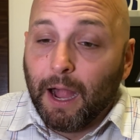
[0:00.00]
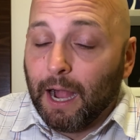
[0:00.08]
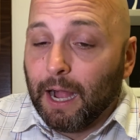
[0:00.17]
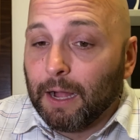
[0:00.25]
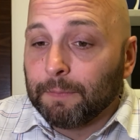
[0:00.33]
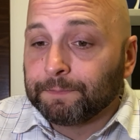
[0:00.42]

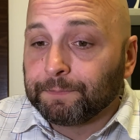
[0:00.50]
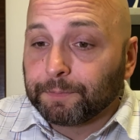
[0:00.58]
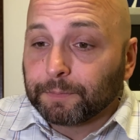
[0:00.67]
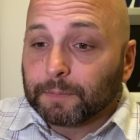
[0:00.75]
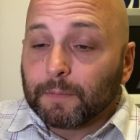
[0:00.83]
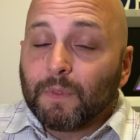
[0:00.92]

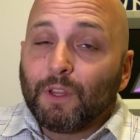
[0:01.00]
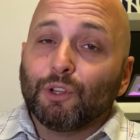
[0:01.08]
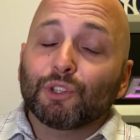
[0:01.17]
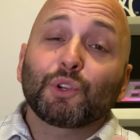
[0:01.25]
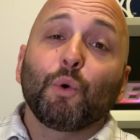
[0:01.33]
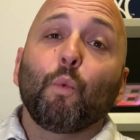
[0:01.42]

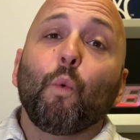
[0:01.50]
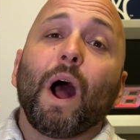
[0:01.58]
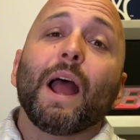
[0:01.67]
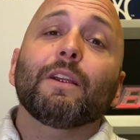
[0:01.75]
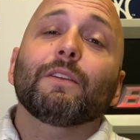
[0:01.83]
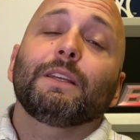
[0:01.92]
So
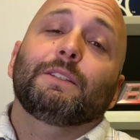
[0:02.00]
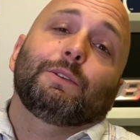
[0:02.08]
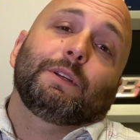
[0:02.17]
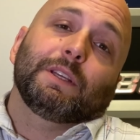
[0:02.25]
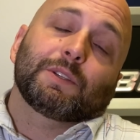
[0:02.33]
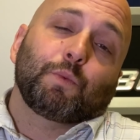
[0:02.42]
why are they
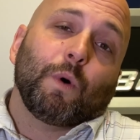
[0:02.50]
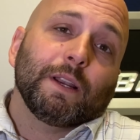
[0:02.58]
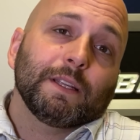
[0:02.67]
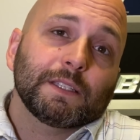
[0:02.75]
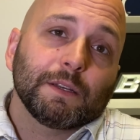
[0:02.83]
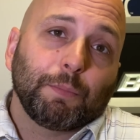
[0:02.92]
doing this? What
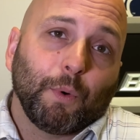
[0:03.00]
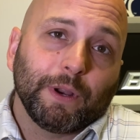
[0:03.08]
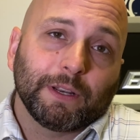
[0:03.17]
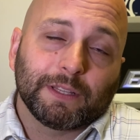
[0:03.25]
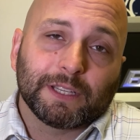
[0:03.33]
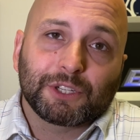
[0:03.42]
is the
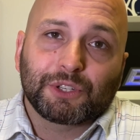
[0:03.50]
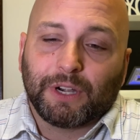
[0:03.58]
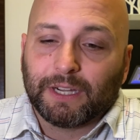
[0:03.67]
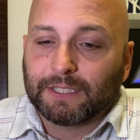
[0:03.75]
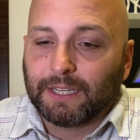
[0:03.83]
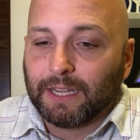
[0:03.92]
point of this
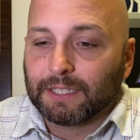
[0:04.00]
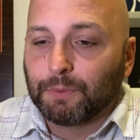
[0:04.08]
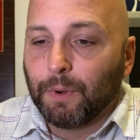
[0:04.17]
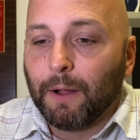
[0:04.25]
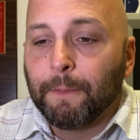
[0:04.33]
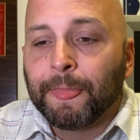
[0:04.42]
stress test? Well,